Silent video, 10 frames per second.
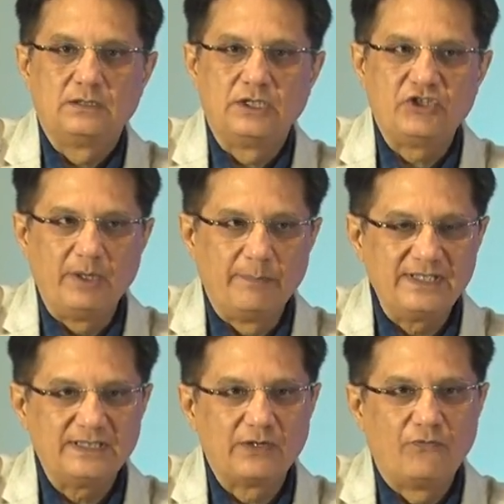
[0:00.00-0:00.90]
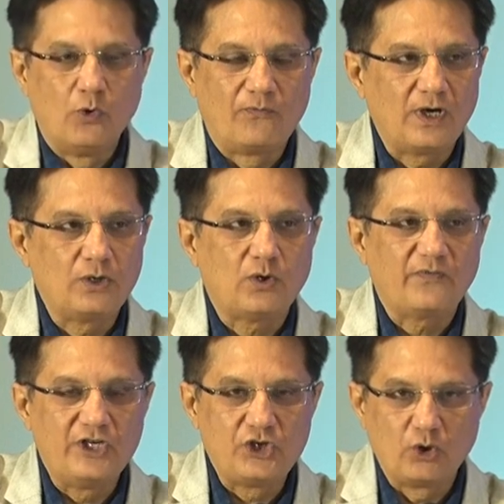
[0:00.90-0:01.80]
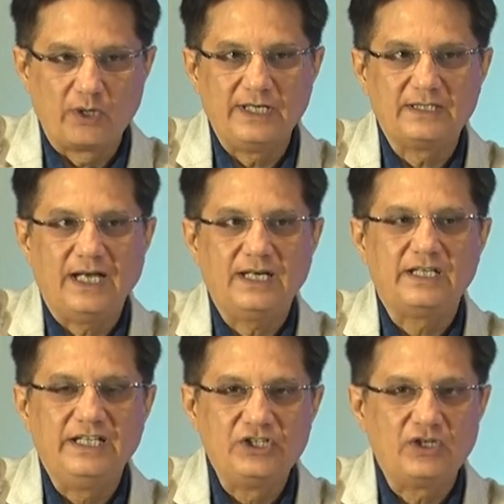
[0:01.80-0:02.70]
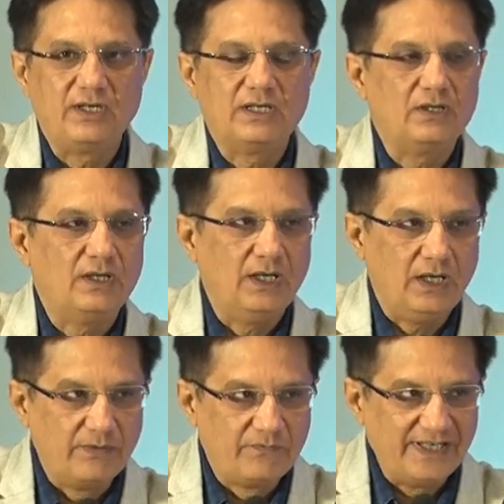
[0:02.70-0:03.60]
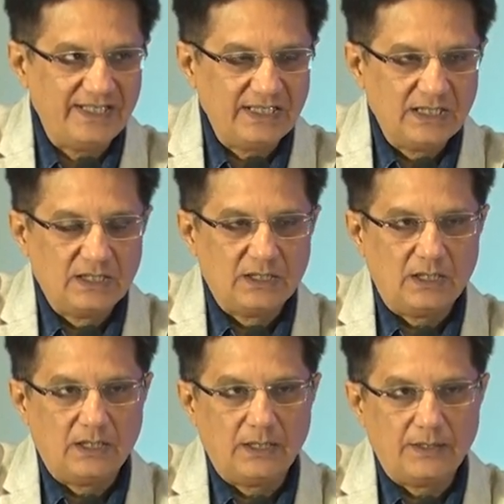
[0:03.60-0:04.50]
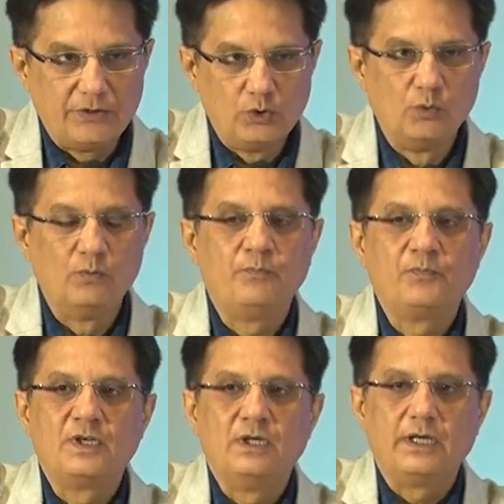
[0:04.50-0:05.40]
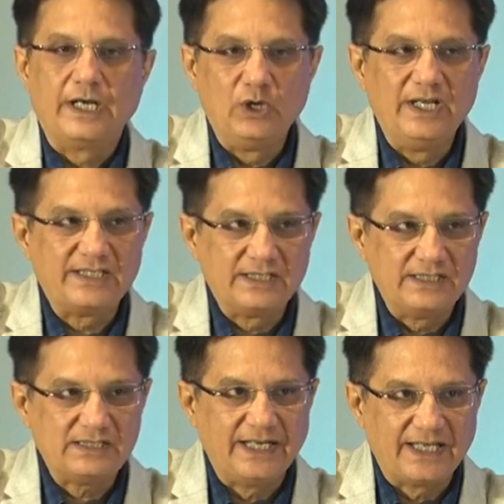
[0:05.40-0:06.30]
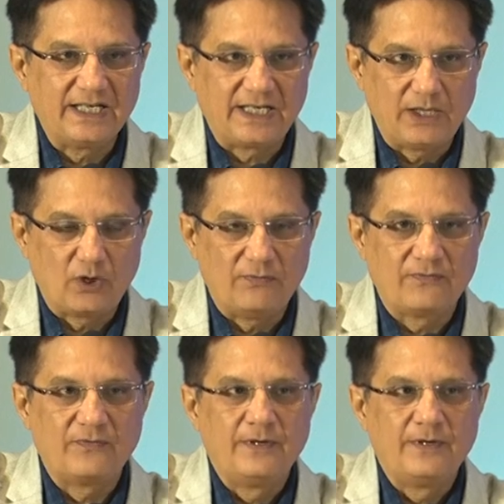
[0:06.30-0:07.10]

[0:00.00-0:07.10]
the chamber is at the forefront of ensuring that each and every new regulation is taken care of.